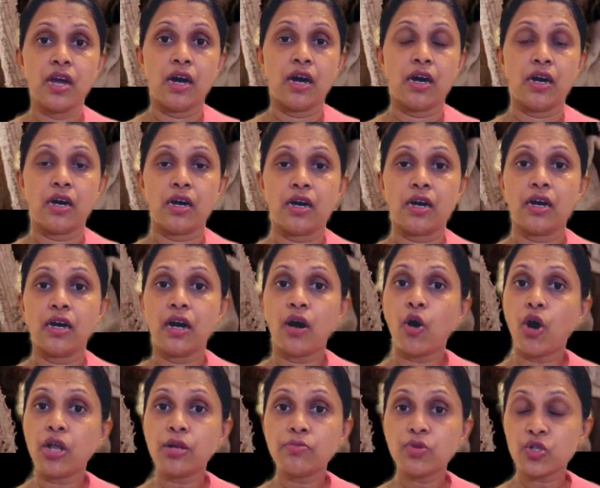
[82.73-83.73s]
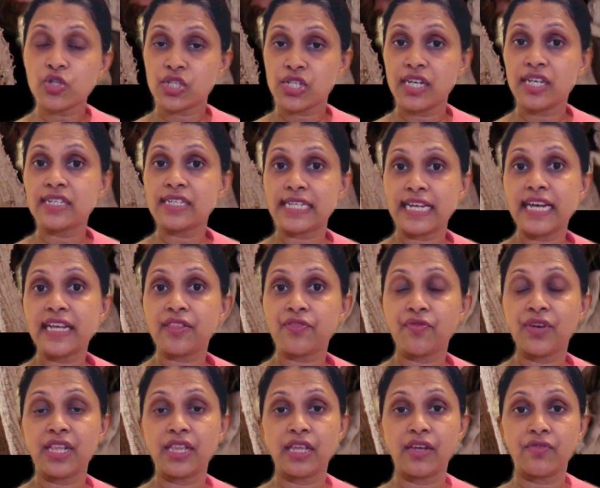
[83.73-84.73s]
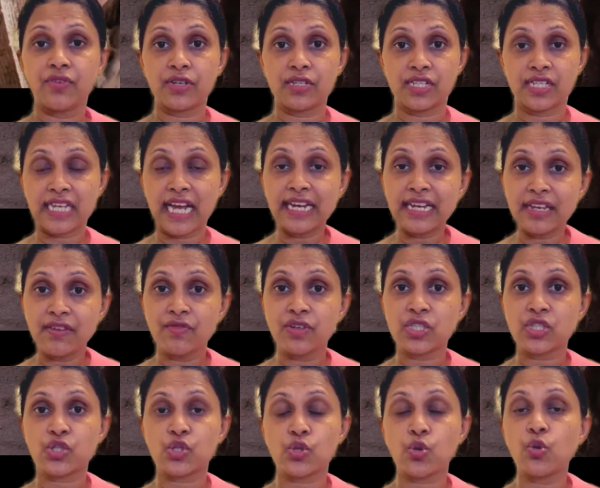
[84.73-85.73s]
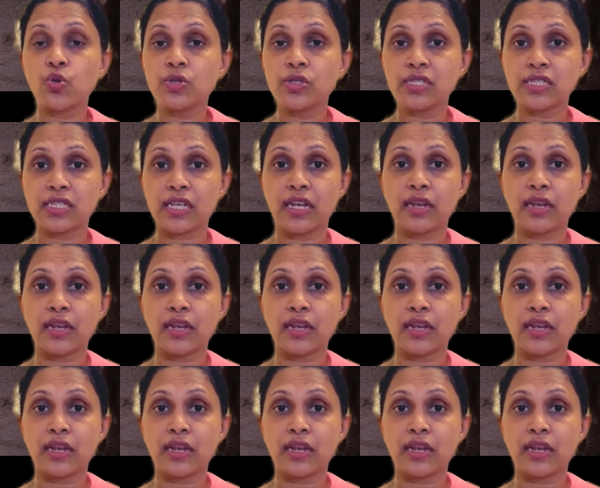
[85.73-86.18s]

almost near death when they were standing with stones